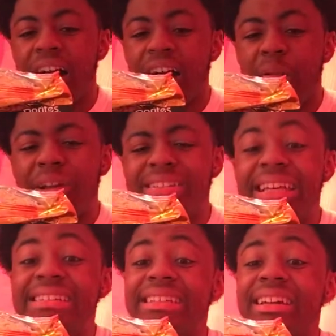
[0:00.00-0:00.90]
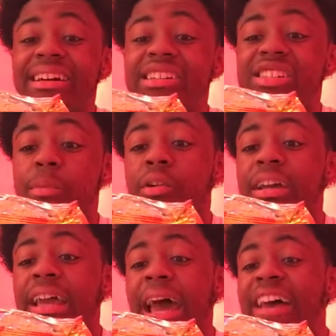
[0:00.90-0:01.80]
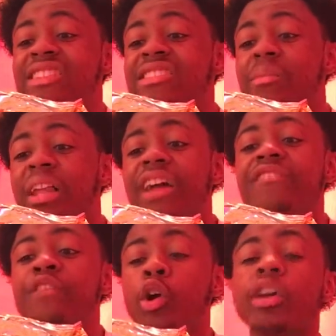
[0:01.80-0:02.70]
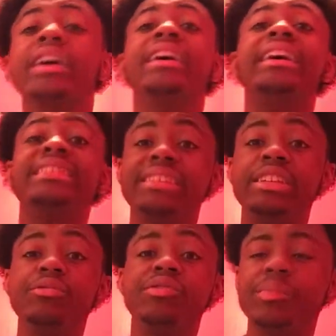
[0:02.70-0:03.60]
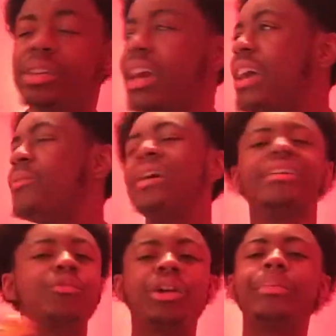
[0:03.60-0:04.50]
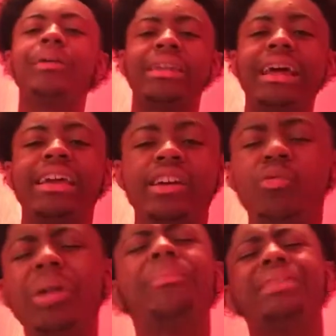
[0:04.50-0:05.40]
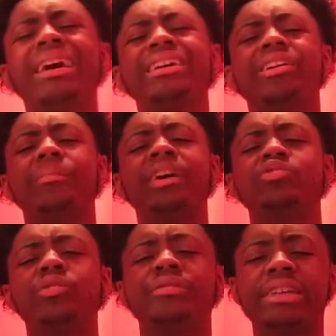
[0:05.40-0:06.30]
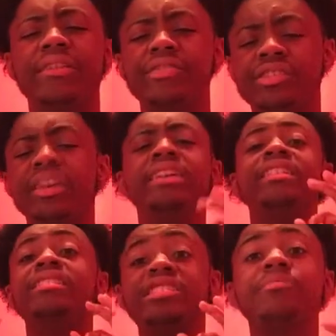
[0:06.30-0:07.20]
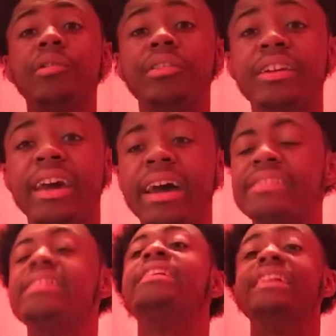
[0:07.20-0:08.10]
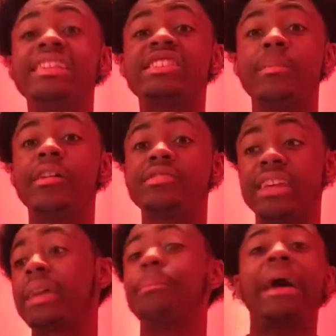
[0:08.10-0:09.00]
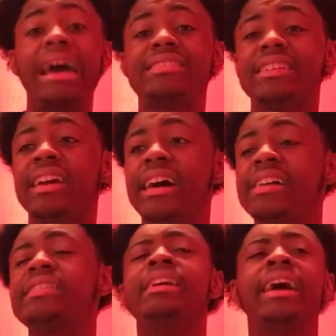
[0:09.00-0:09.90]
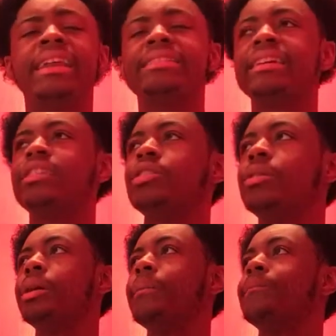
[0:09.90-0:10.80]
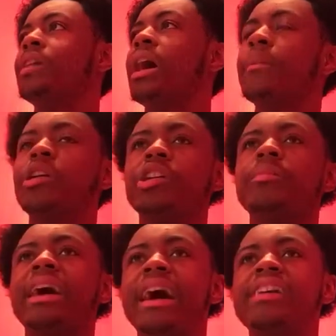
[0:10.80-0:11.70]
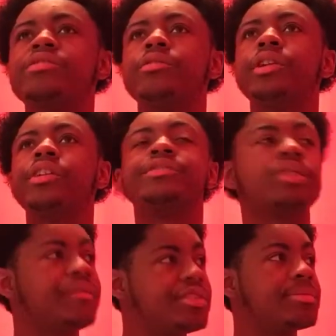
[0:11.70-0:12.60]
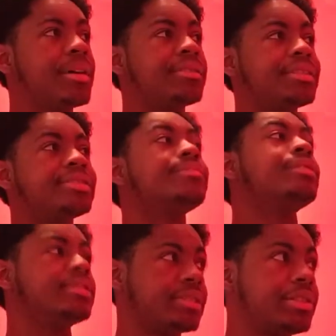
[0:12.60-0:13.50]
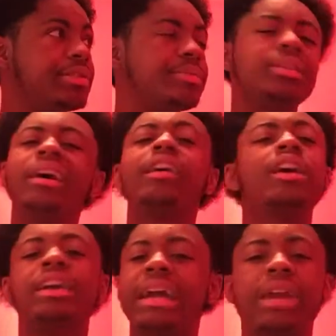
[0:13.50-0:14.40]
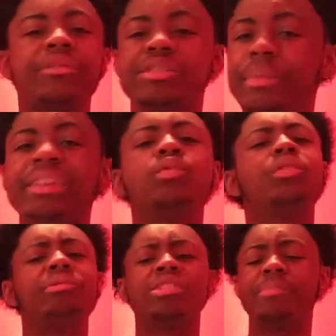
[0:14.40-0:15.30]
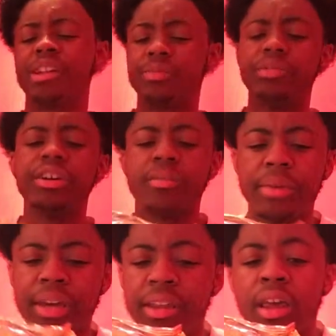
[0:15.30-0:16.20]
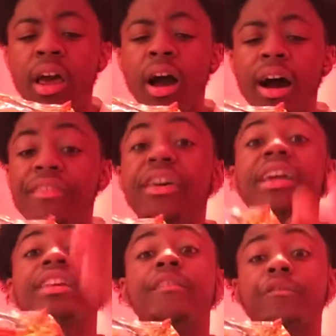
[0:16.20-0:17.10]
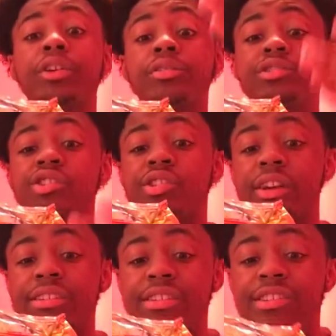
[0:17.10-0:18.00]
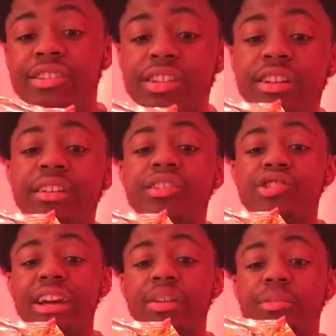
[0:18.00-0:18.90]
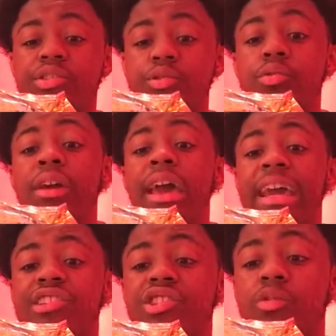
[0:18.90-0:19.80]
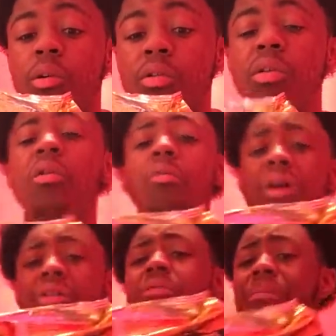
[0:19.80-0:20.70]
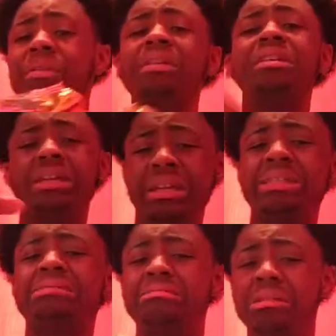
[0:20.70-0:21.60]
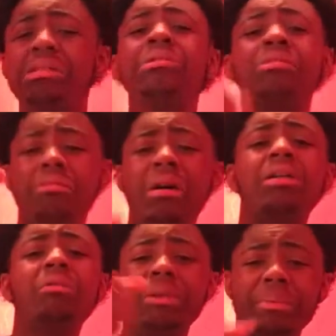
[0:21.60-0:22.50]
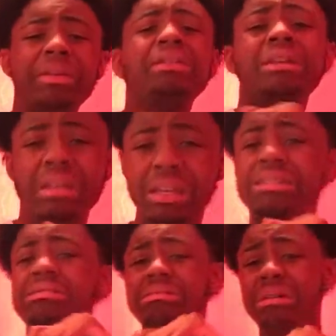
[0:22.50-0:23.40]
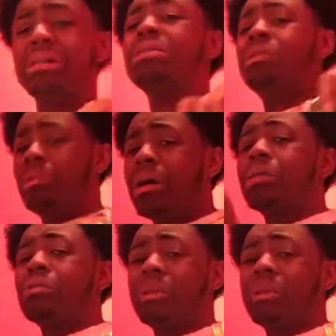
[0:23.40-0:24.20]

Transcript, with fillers: Uh, what he said? He said, uh, smoking gas smell like fart. Excuse me. Hey, man. What a polite young, what a polite young man 21 savages. He's smoking the gas. It smells like passing gas, and he's like, you what? I'm not gonna be an asshole here, so if you smell this, excuse me. Hey, gotta respect it. What a respectable young man. Uh, then Free Gucci's transitioning to the track number two, H2O. Water whipping in the kitchen. Water whipping in the kitchen. Water